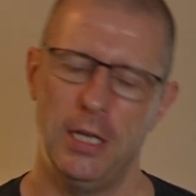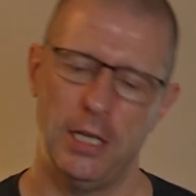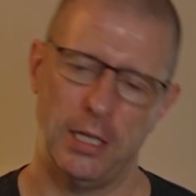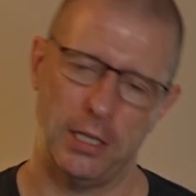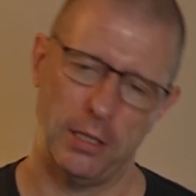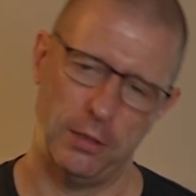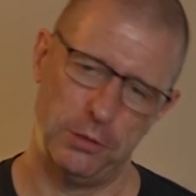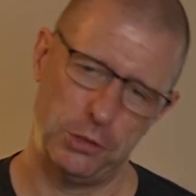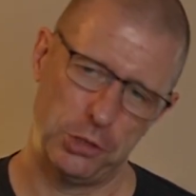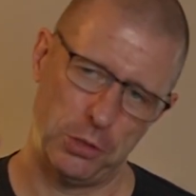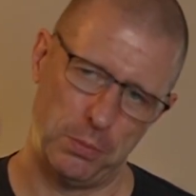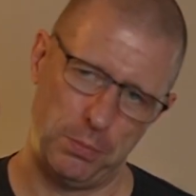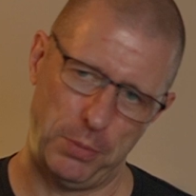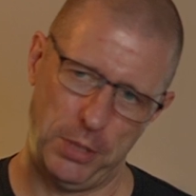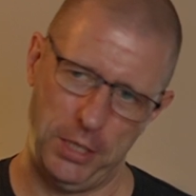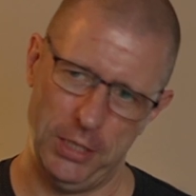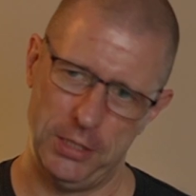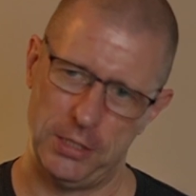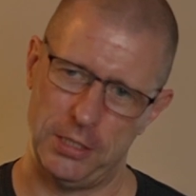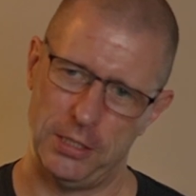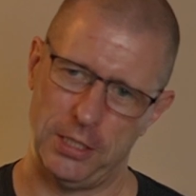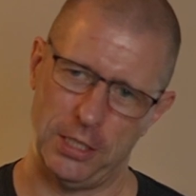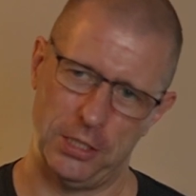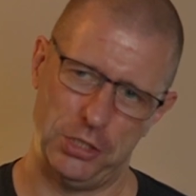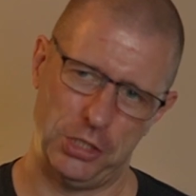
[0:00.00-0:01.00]
allows your brain
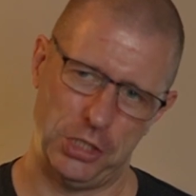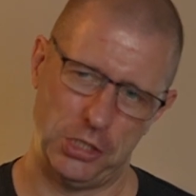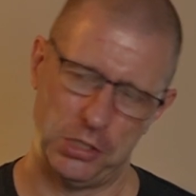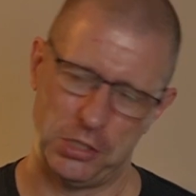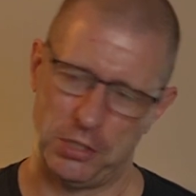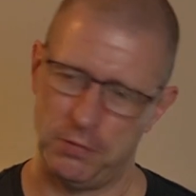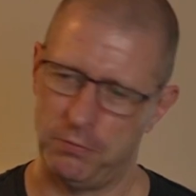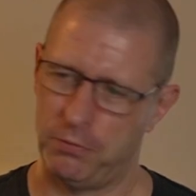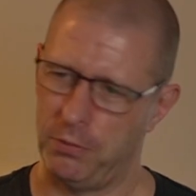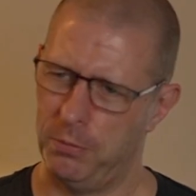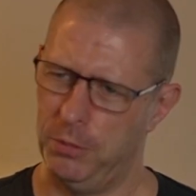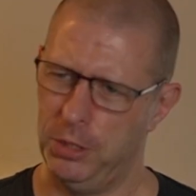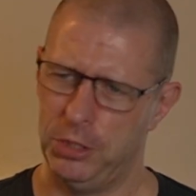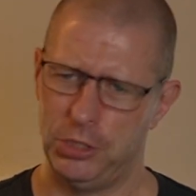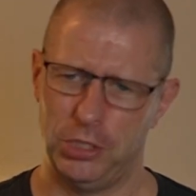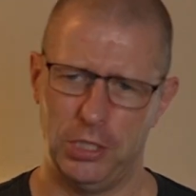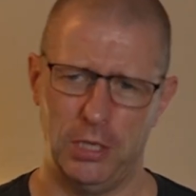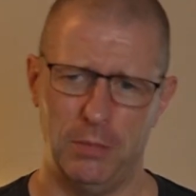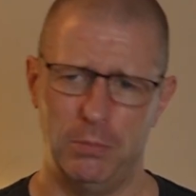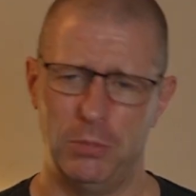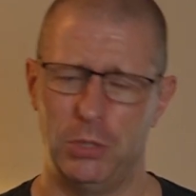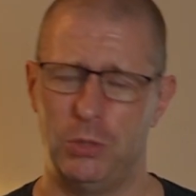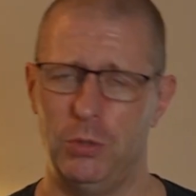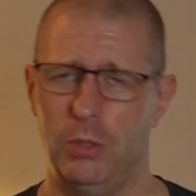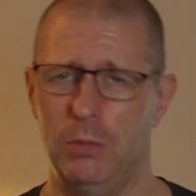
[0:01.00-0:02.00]
to digest information
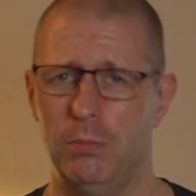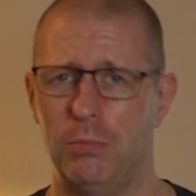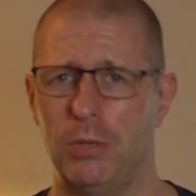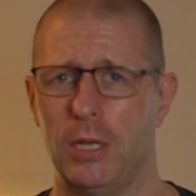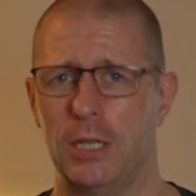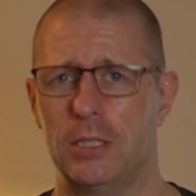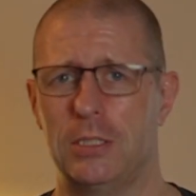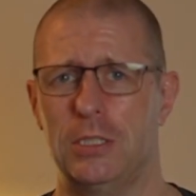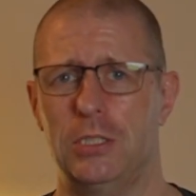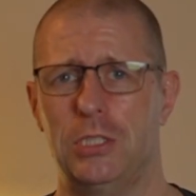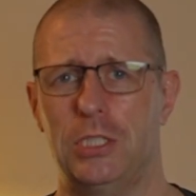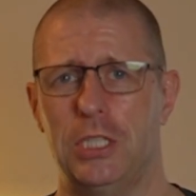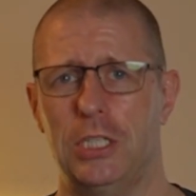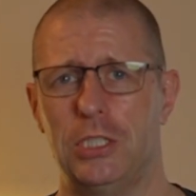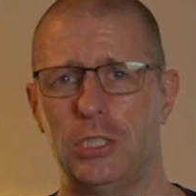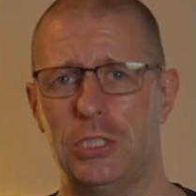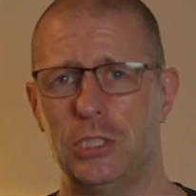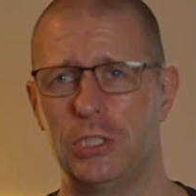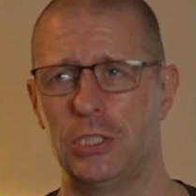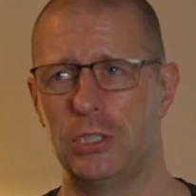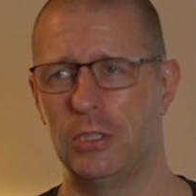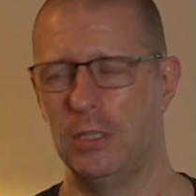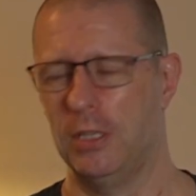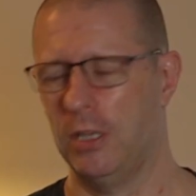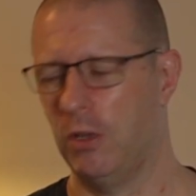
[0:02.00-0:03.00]
in between practice sessions.